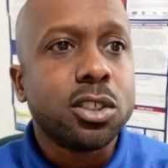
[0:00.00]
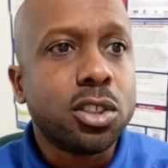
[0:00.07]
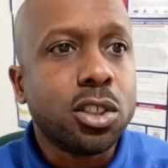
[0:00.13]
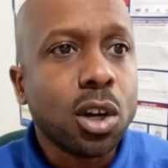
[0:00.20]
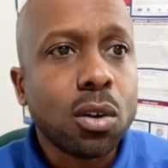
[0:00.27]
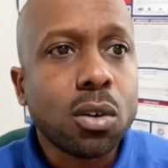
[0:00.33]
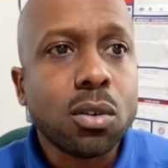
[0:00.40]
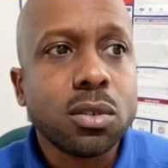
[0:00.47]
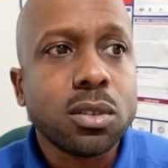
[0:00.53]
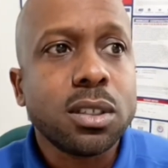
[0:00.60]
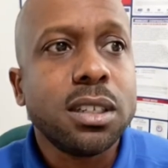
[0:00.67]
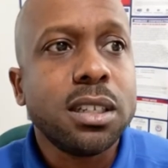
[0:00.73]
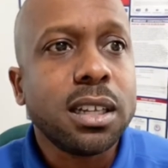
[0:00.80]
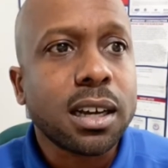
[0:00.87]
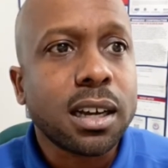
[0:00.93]
don't
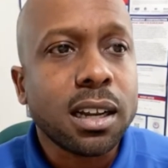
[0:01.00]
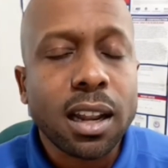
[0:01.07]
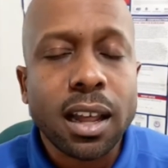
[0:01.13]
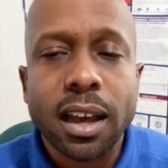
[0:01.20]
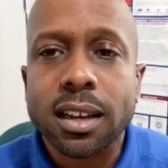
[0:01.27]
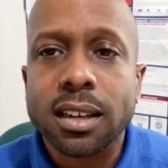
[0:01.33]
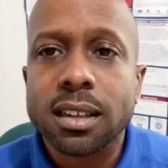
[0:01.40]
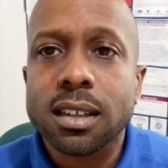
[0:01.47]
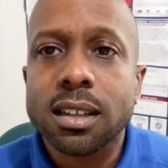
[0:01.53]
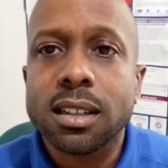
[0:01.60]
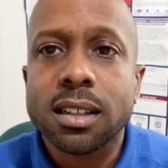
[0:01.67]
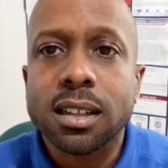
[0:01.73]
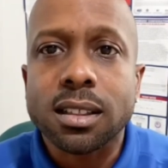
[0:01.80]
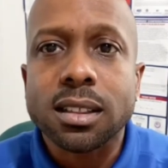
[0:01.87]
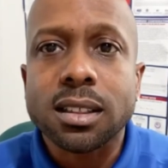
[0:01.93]
neglect
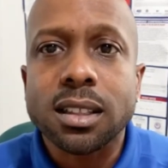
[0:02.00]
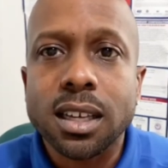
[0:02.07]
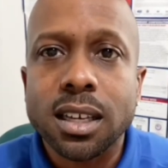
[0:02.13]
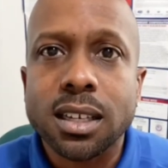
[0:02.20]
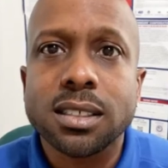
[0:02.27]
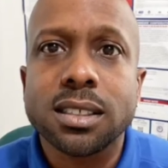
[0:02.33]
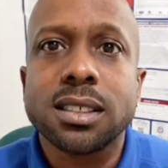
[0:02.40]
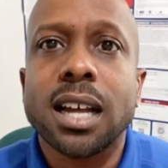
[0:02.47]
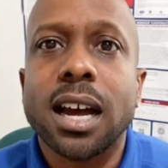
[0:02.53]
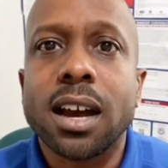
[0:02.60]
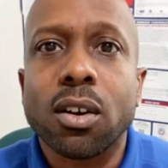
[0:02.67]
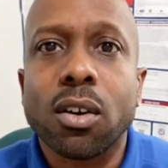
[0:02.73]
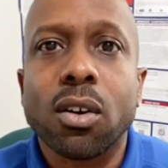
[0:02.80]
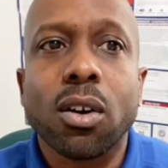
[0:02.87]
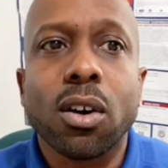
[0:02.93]
the things
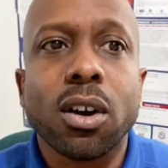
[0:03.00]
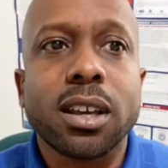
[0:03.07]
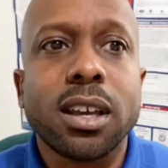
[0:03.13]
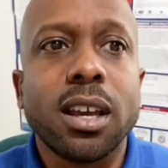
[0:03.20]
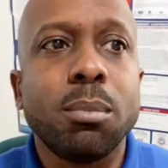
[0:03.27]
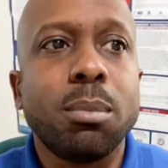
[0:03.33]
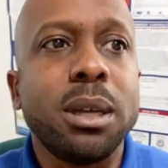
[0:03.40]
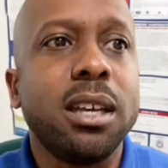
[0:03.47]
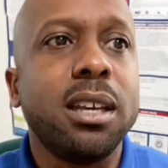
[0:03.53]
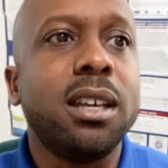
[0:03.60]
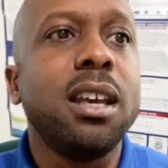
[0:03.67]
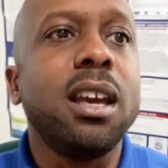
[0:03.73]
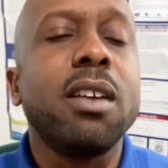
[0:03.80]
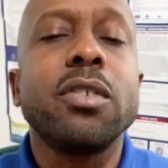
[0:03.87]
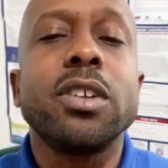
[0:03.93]
that can be
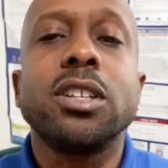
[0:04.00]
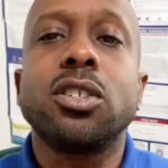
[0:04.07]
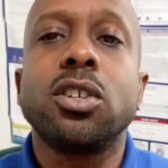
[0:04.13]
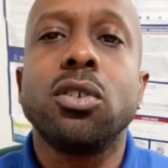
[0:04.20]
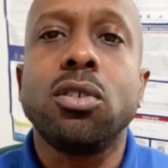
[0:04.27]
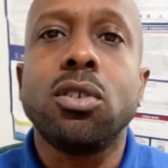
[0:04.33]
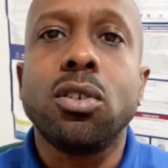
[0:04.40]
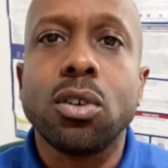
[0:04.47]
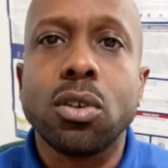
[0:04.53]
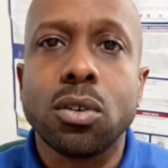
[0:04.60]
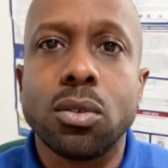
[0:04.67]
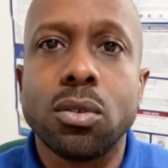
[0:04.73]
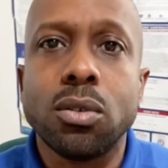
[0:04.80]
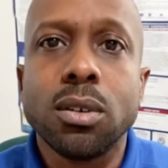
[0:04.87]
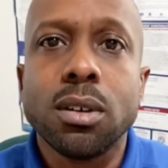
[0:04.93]
given to
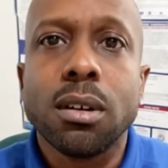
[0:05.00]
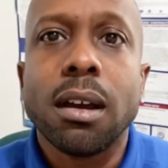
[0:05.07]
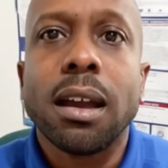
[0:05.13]
you